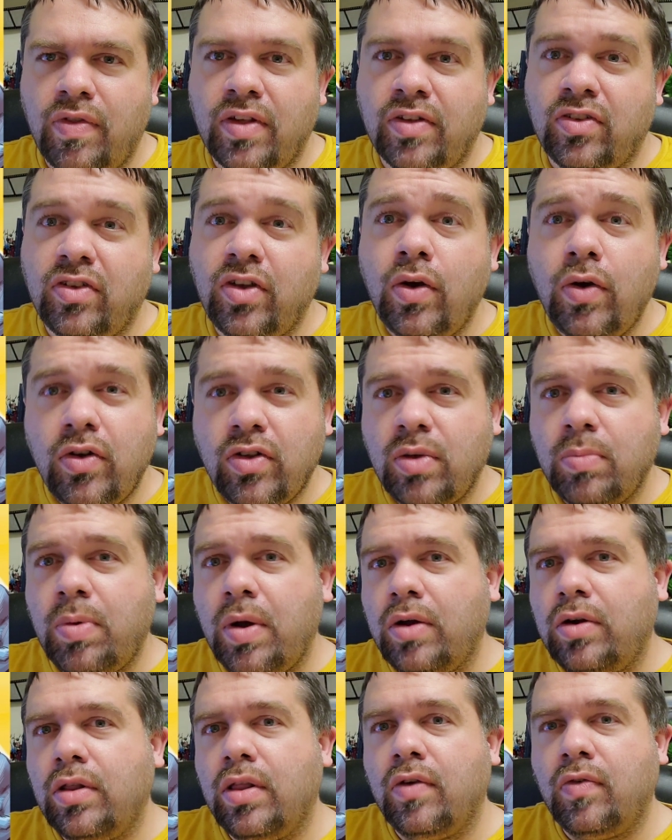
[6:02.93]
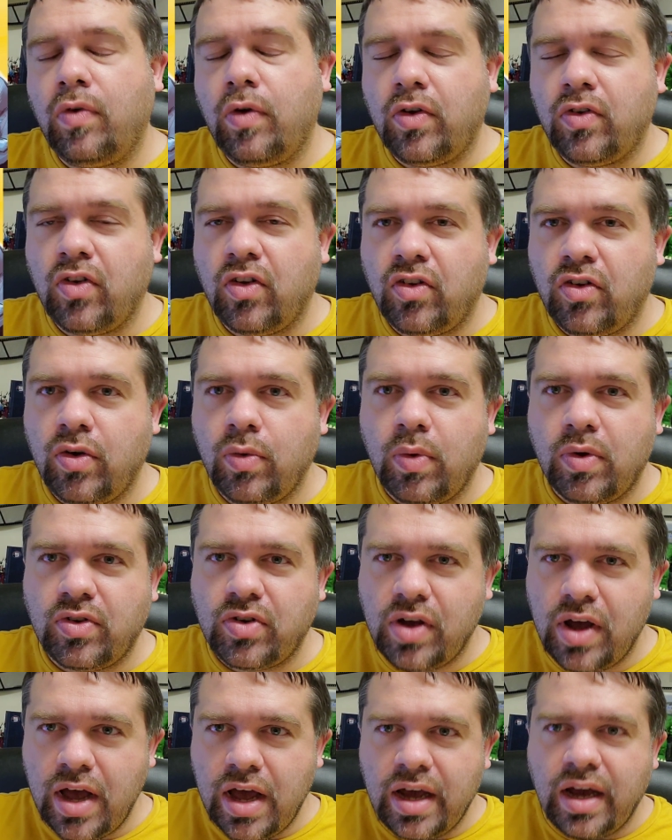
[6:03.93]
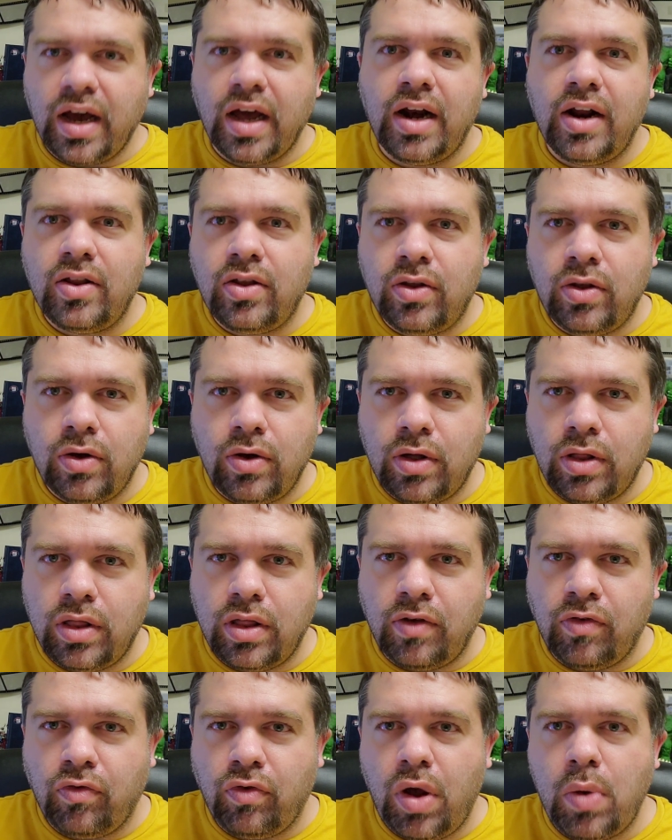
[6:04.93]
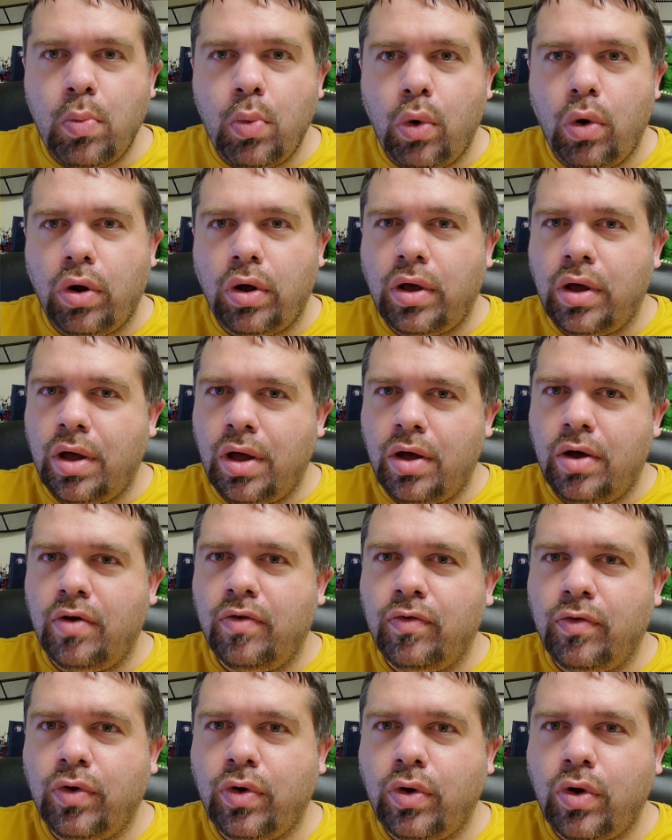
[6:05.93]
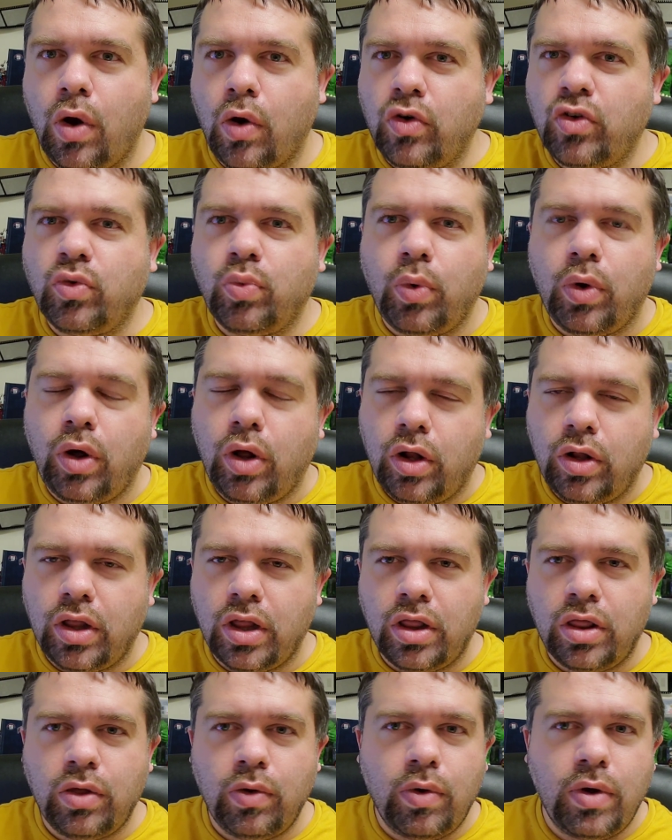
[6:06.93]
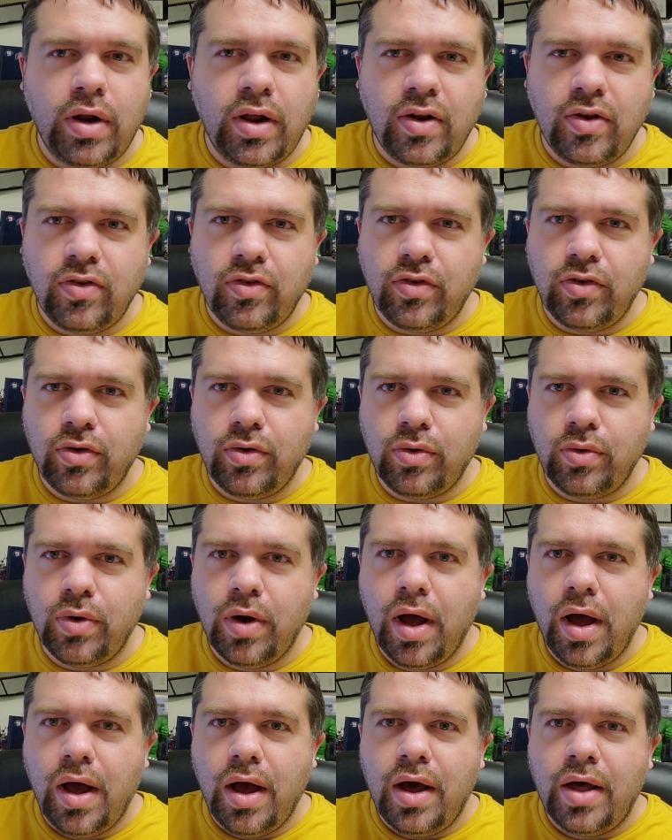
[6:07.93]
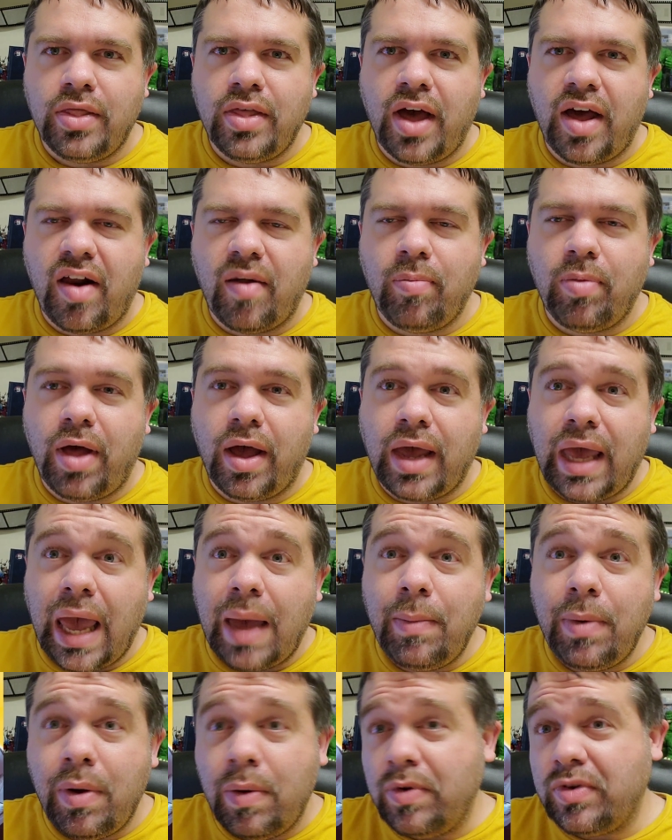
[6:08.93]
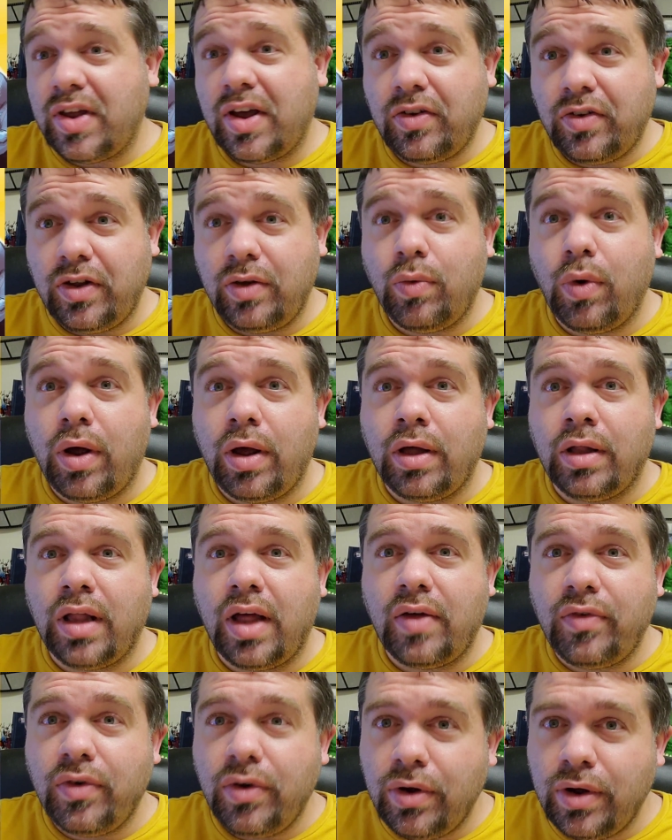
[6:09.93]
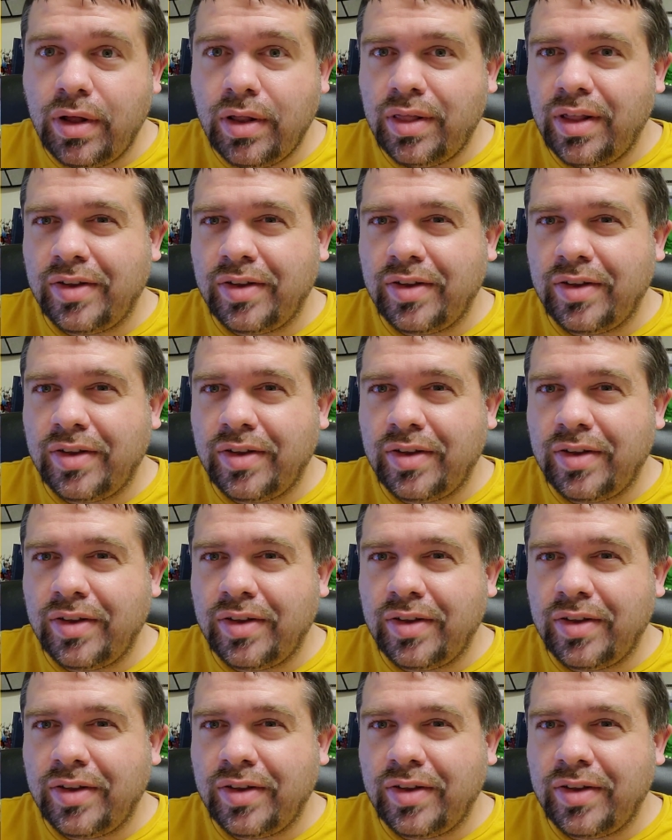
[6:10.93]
this series compared to the first issue, which kind of took the framework of Ghost World and threw it into that of Black Hammer. It was actually quite clever,